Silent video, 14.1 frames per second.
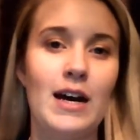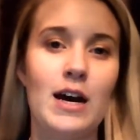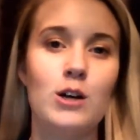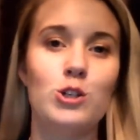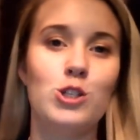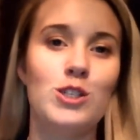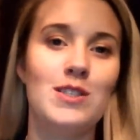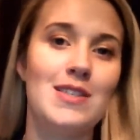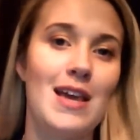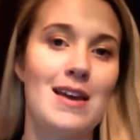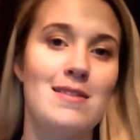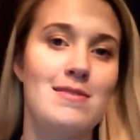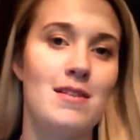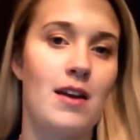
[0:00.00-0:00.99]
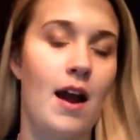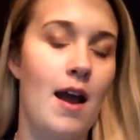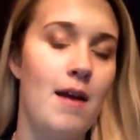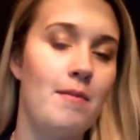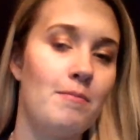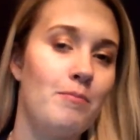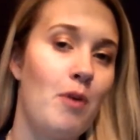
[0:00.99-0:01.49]
I'll just say that
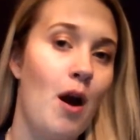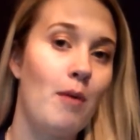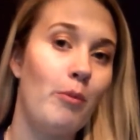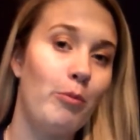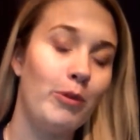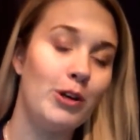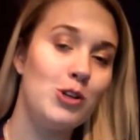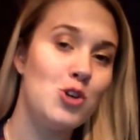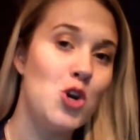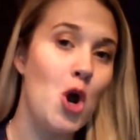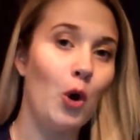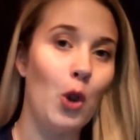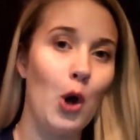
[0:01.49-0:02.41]
I'm probably no